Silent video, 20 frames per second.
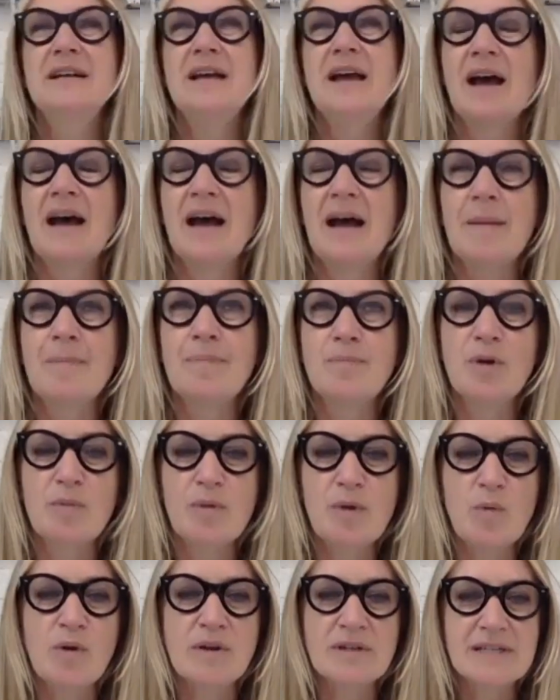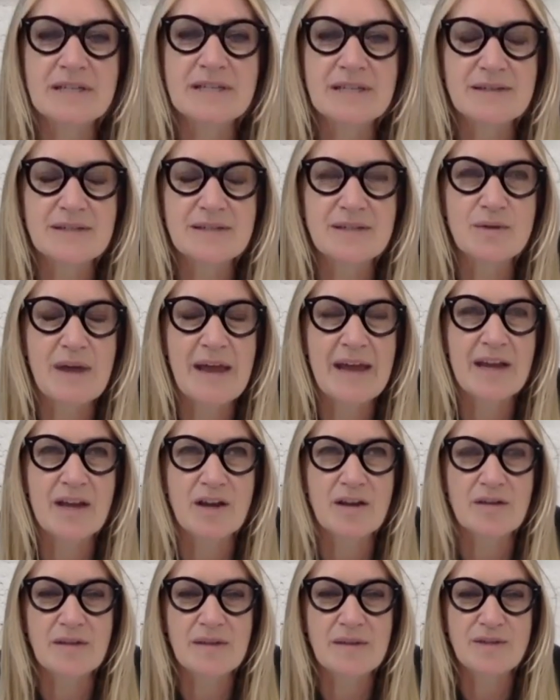But we wanted to
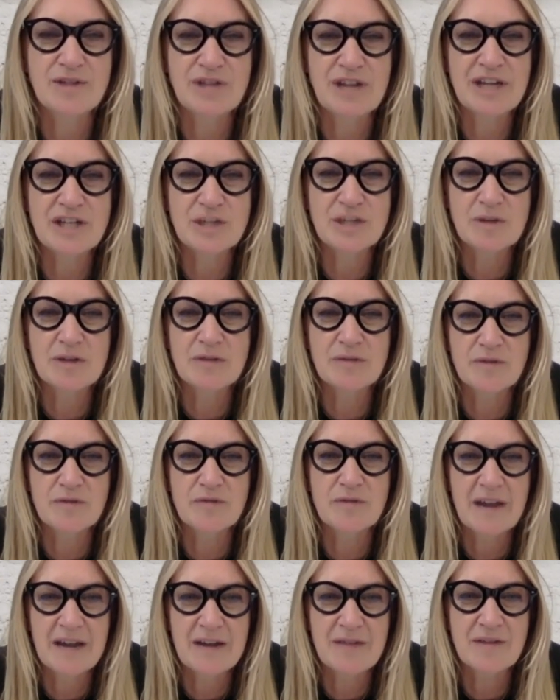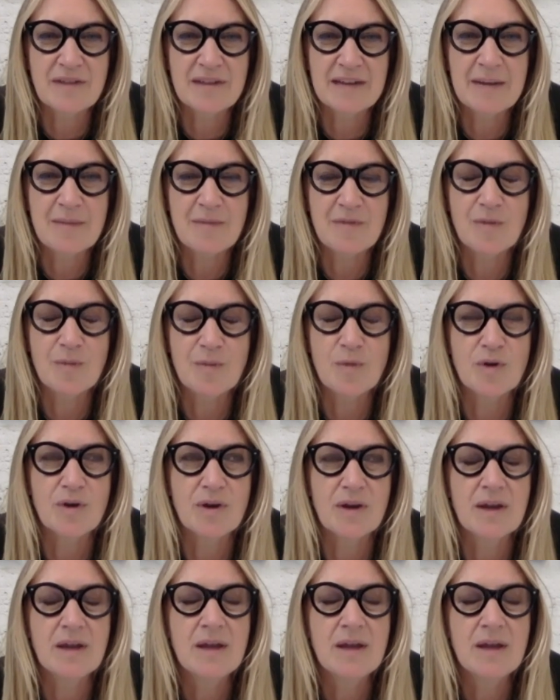echo the Change the World for a Fiver, the name of the book.